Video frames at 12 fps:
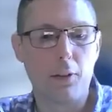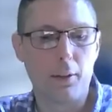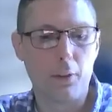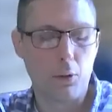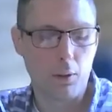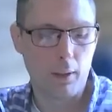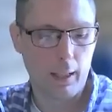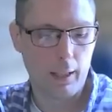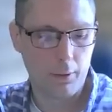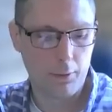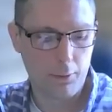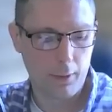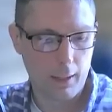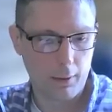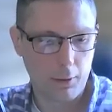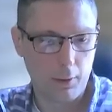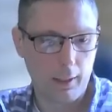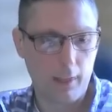I know a lot of
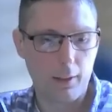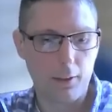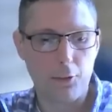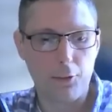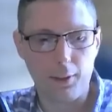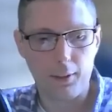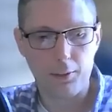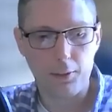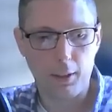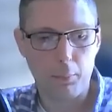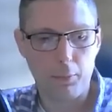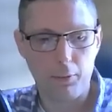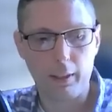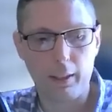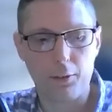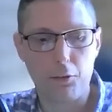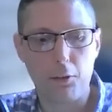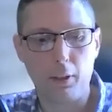green energy type of
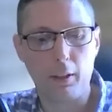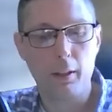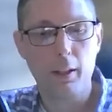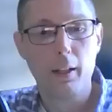ESG